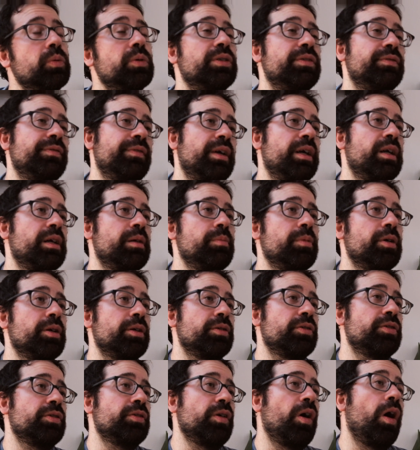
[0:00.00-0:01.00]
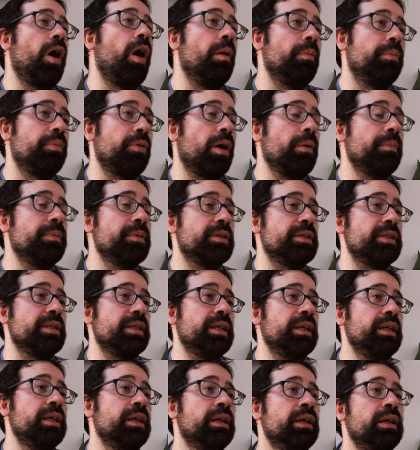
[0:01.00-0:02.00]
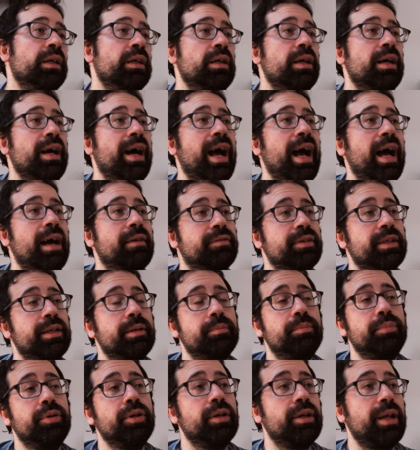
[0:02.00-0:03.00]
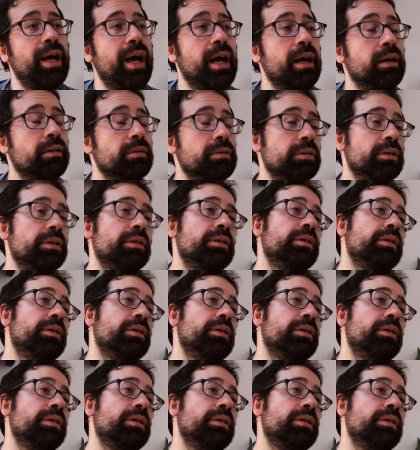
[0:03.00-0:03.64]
was very much hot property, having put out